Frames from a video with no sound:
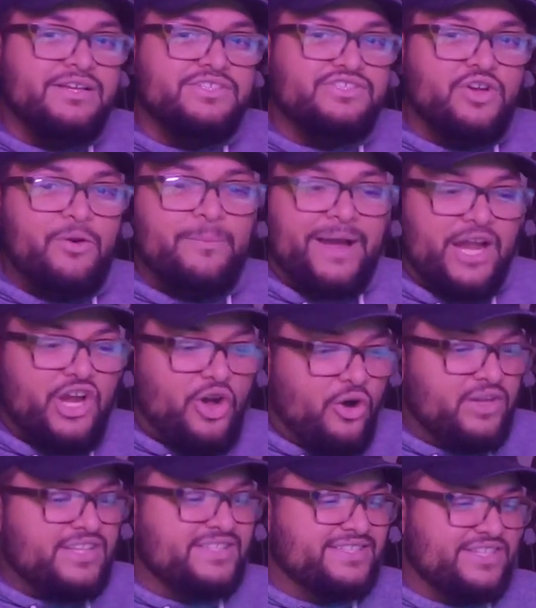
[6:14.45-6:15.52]
So my
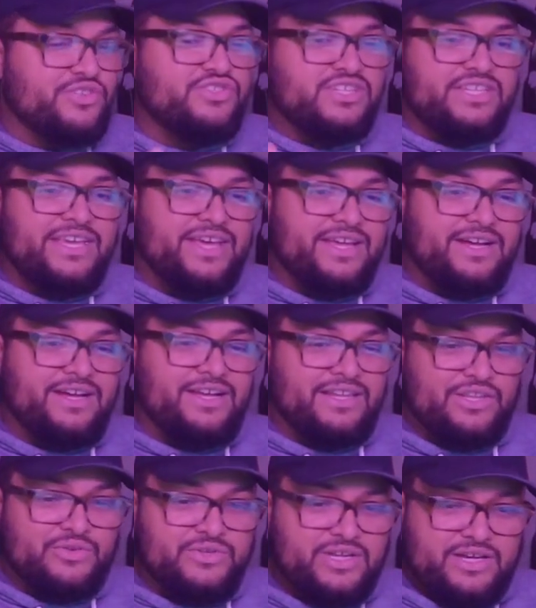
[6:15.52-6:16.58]
goal is still to get a
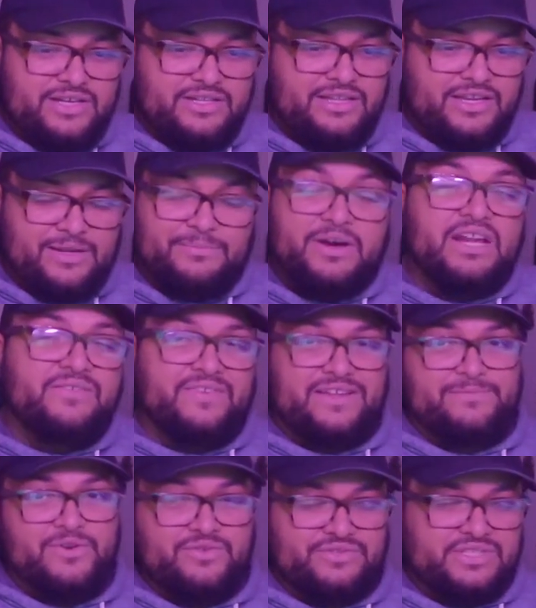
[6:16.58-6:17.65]
LOONA, like a butterfly
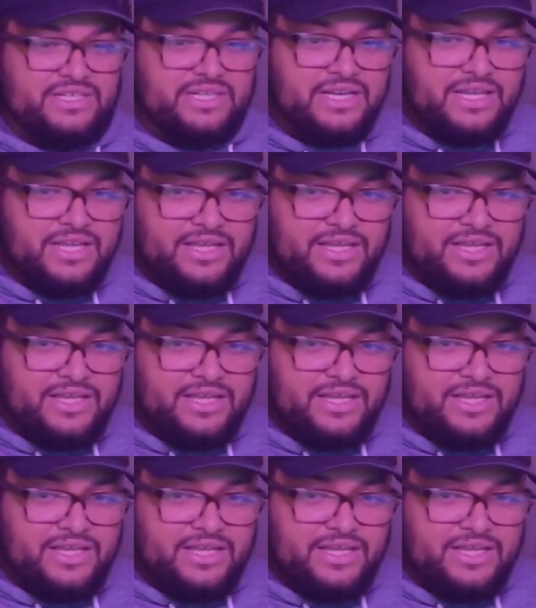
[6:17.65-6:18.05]
poster,